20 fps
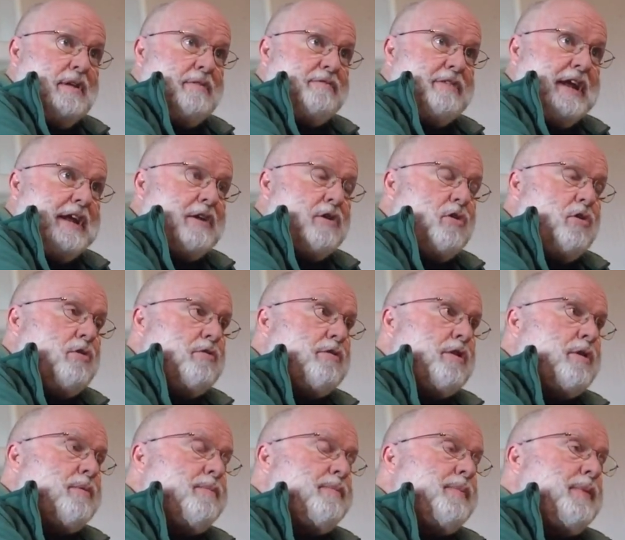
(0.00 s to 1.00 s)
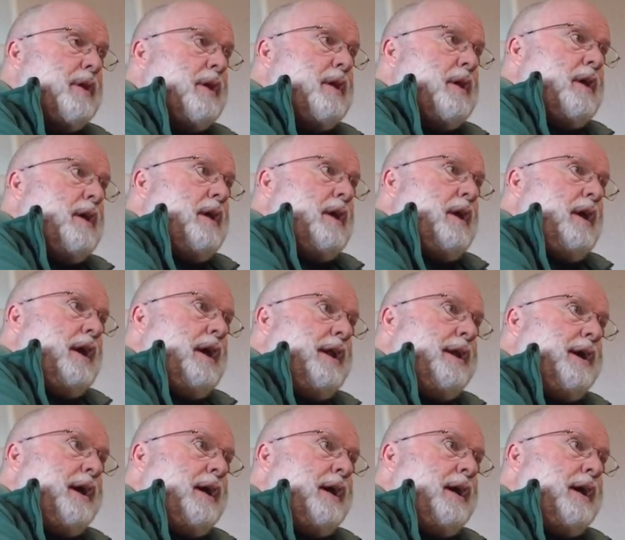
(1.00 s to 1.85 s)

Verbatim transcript: in Vancouver. And